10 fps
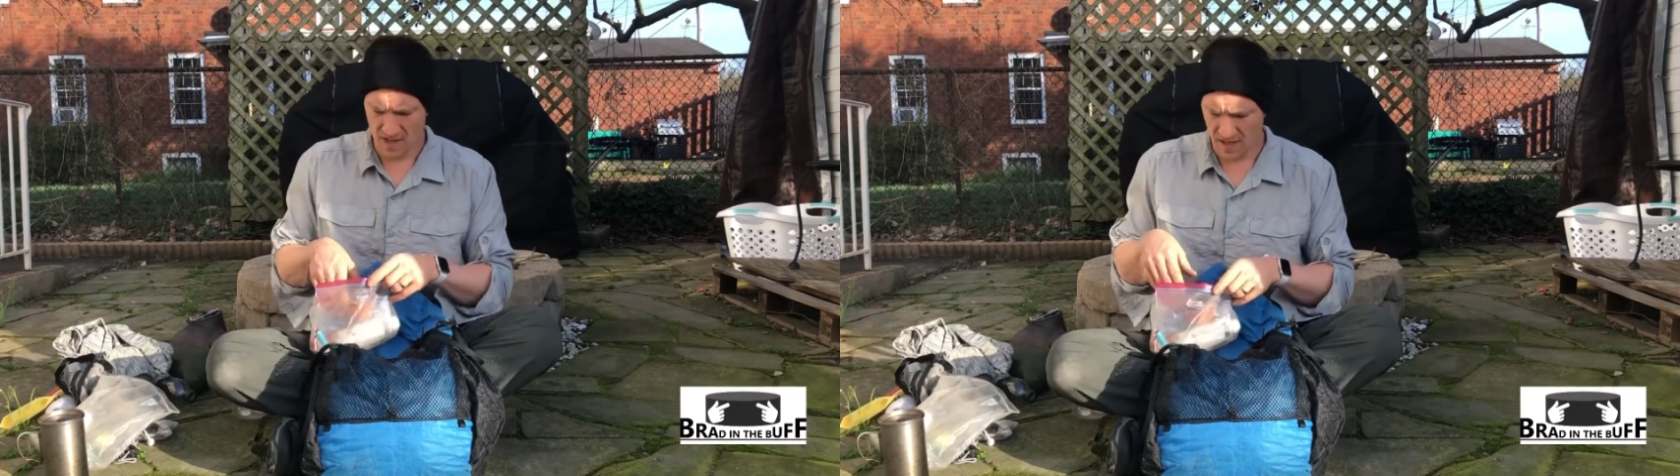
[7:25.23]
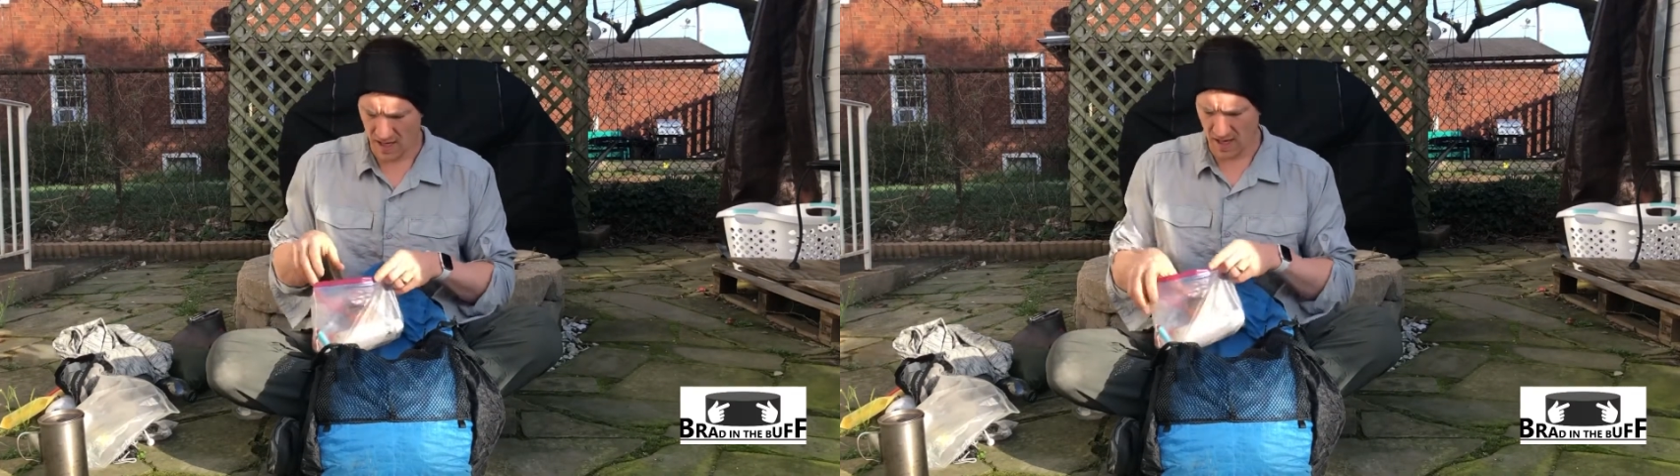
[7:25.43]

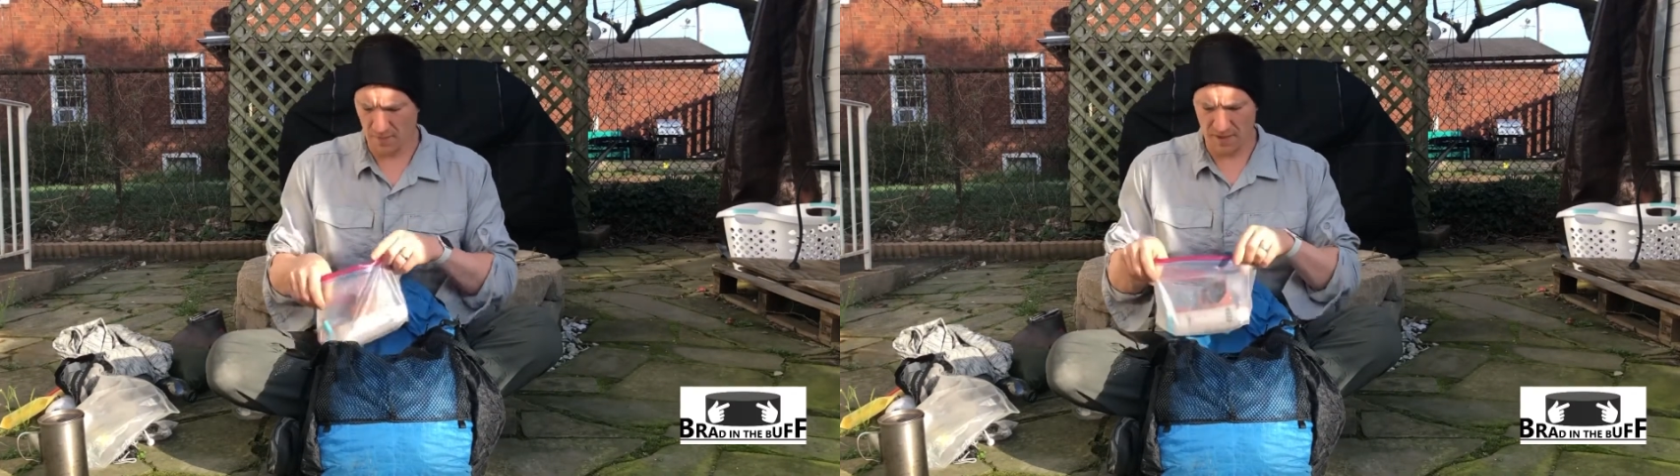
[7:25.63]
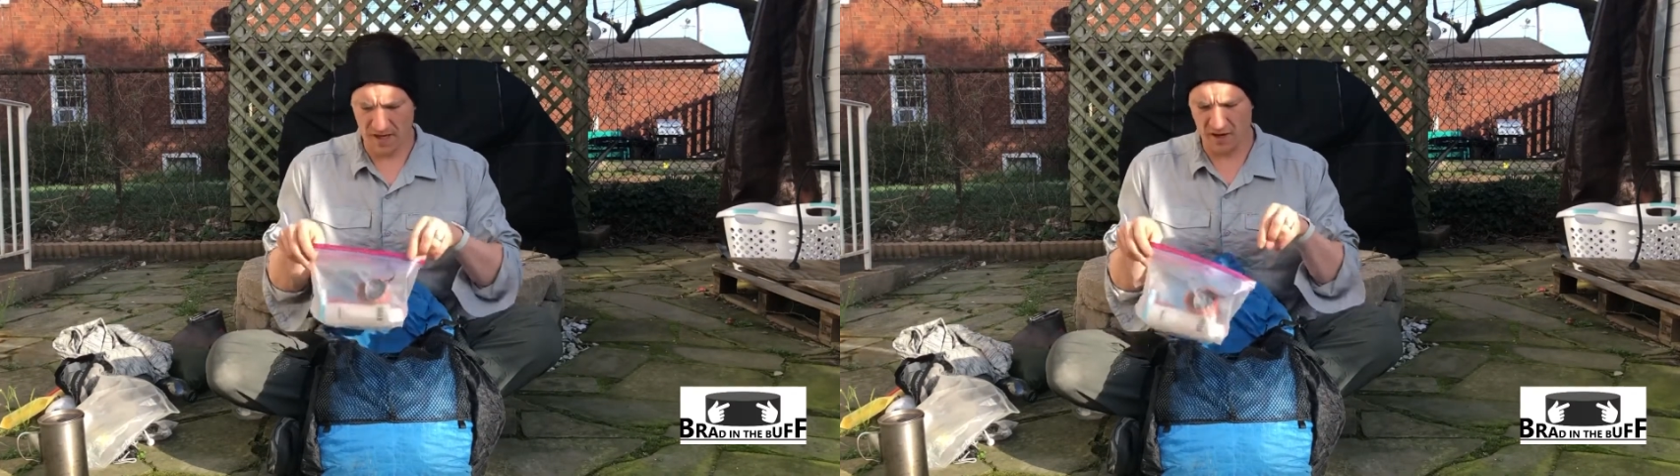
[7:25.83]

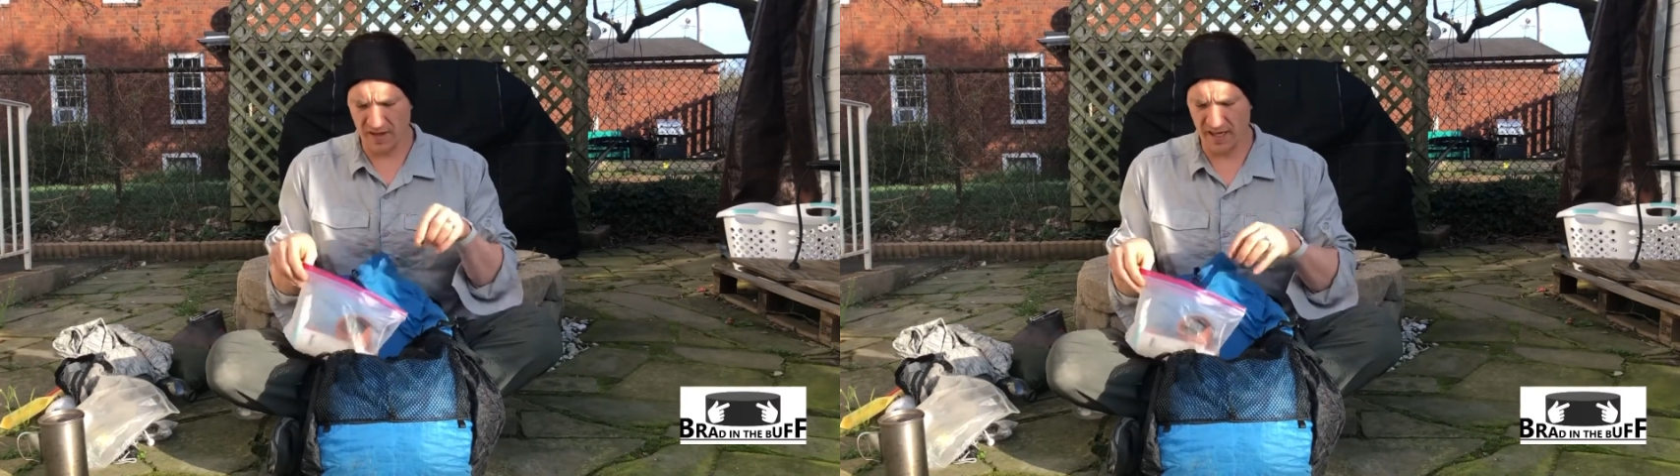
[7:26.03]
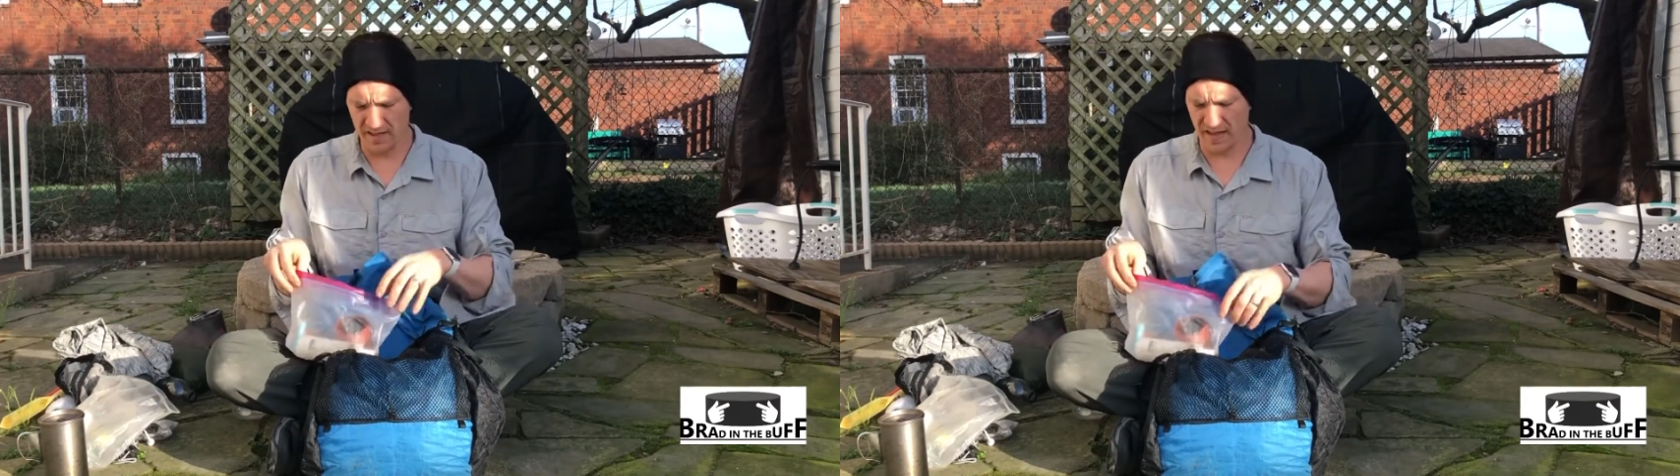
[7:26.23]
And I'll
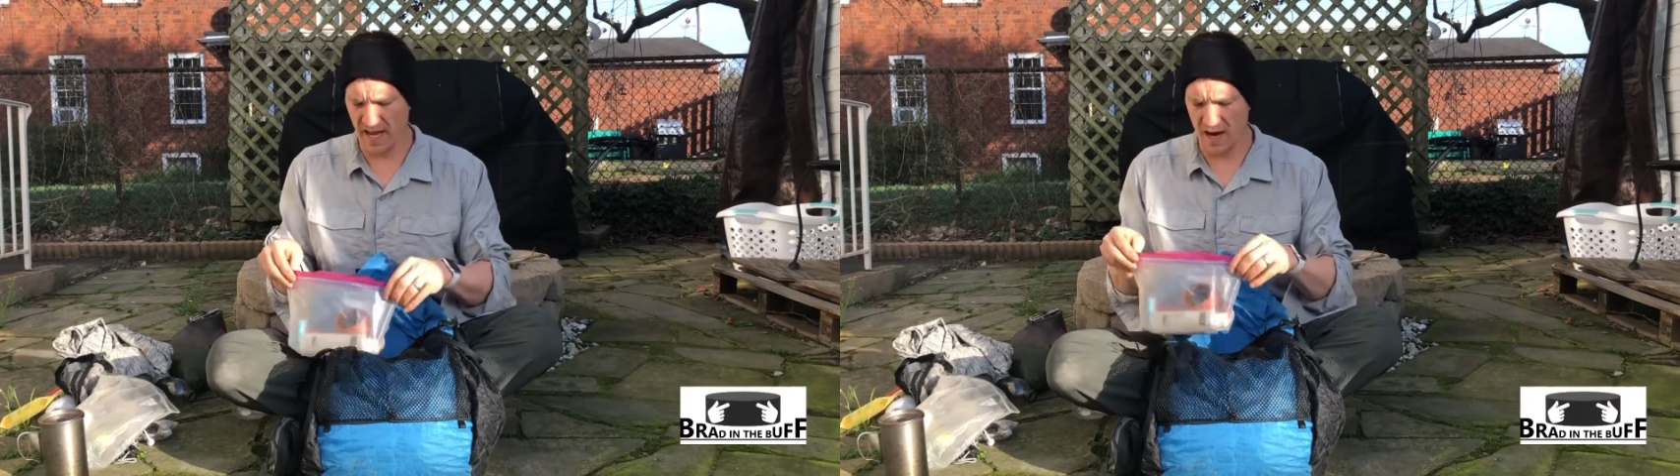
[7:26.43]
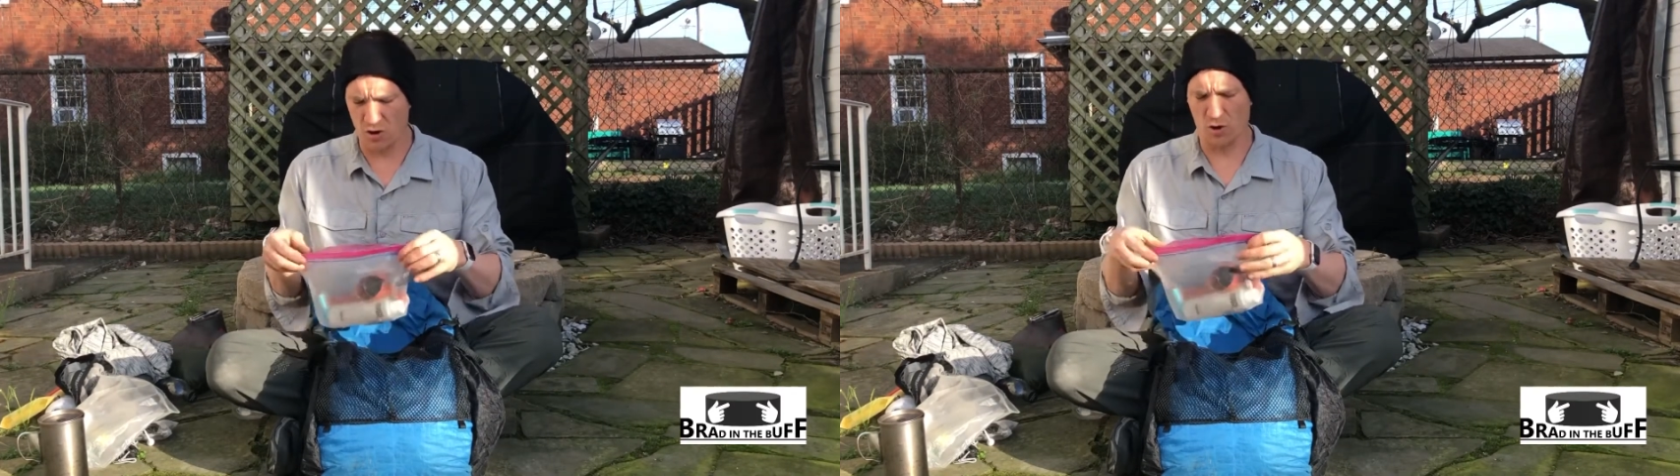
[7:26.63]
get into the
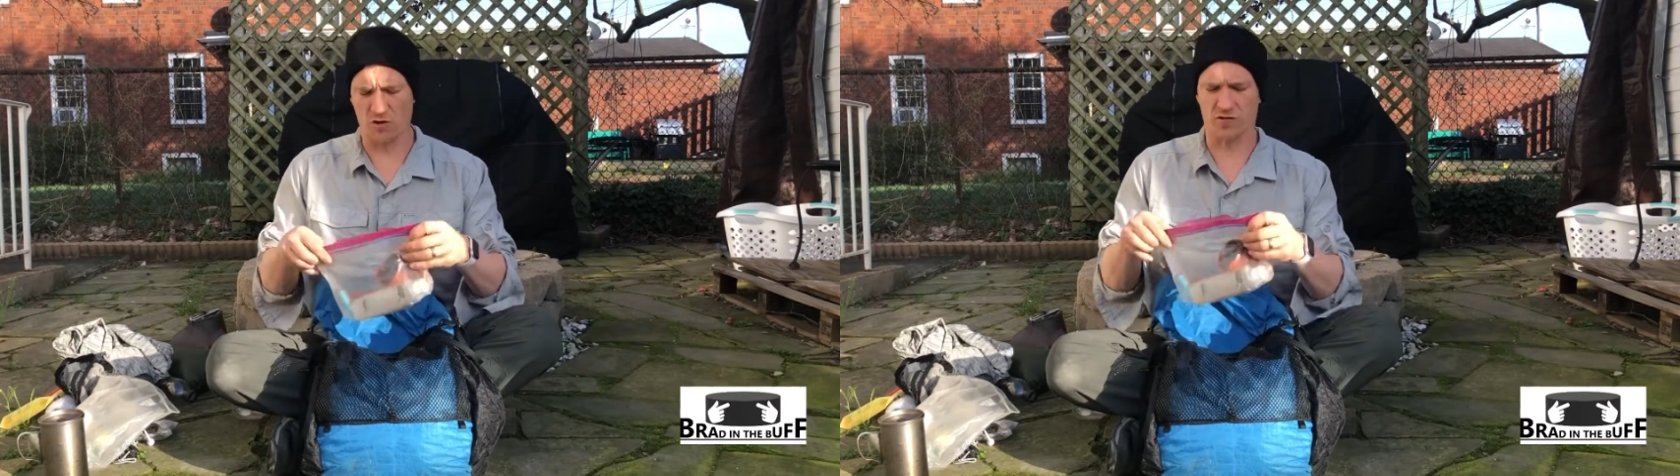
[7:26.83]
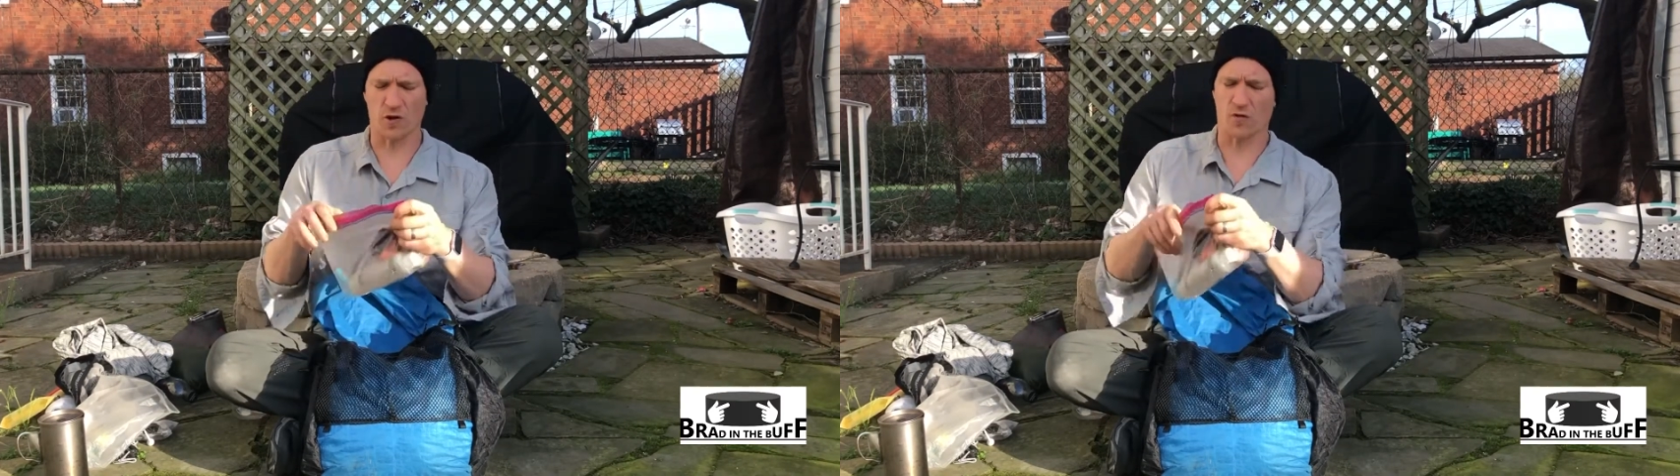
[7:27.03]
alcohol
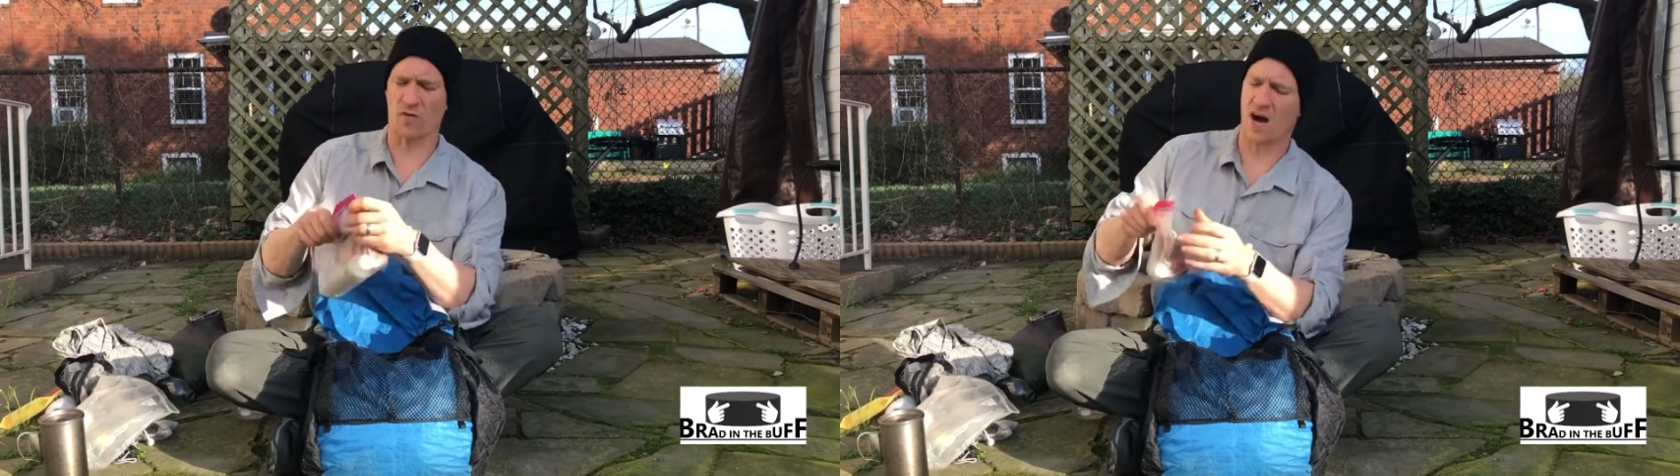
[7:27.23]
stove.